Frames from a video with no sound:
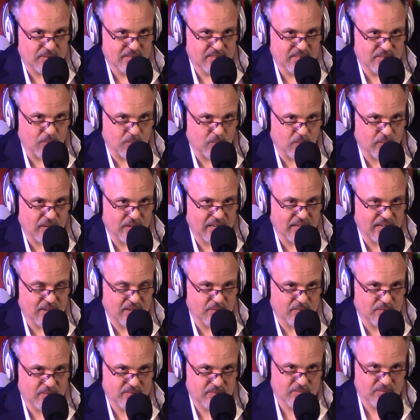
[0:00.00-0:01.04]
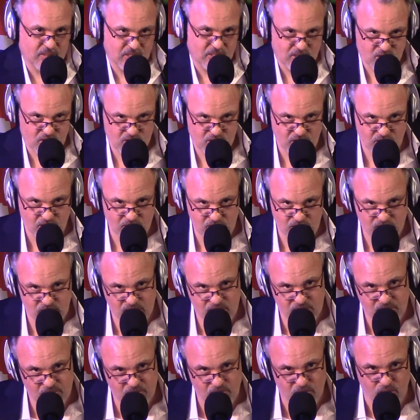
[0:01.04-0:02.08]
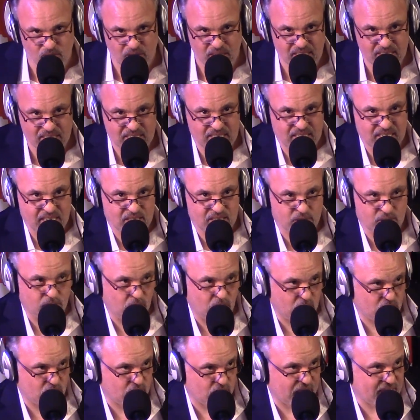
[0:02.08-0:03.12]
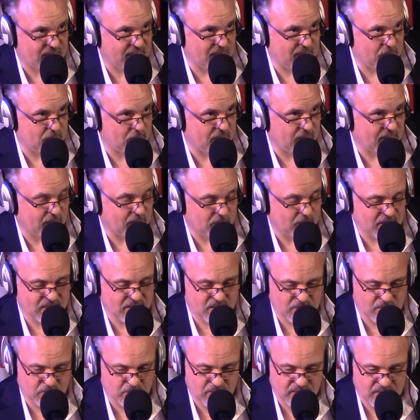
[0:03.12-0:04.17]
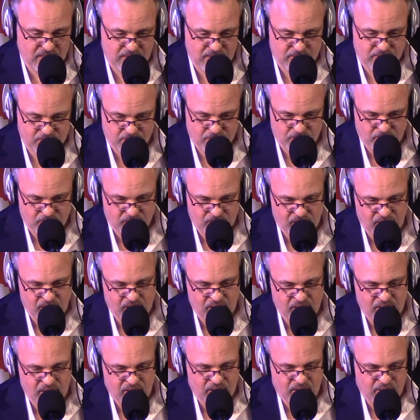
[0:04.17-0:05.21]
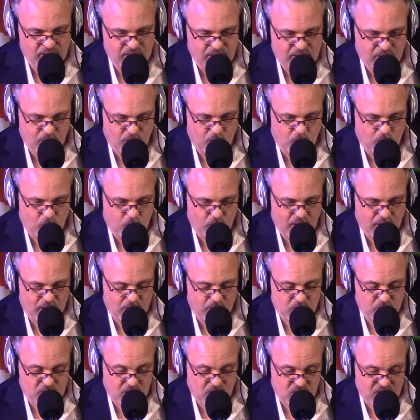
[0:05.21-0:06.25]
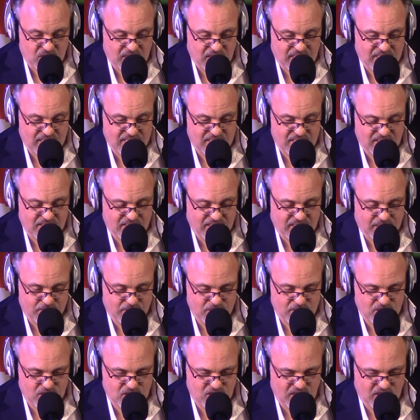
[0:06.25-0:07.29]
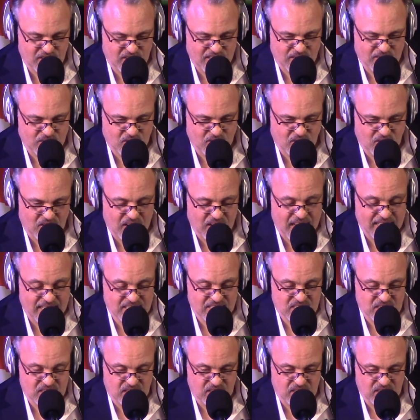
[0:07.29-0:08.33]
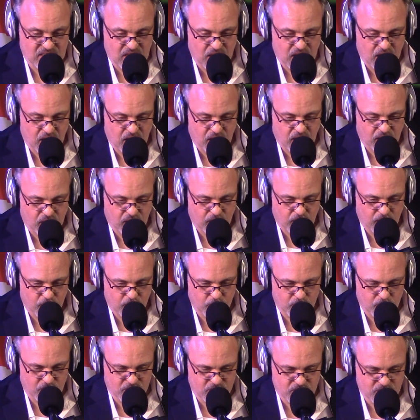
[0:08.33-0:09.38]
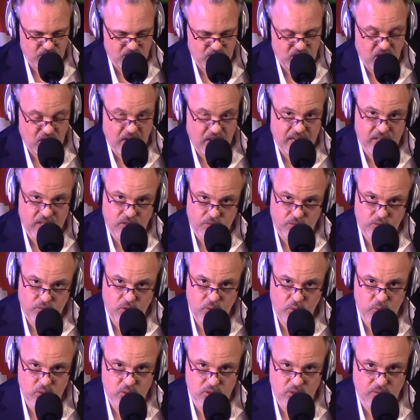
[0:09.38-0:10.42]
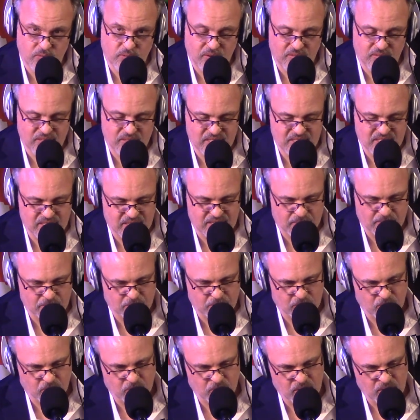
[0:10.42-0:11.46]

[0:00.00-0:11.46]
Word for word: Wow. Cher's greatest hits, four-track EP. I'm led to believe. Nice. Oh. Wow. So snuggle under your covers, turn out your lights, and hold on tight. The rules are very simple.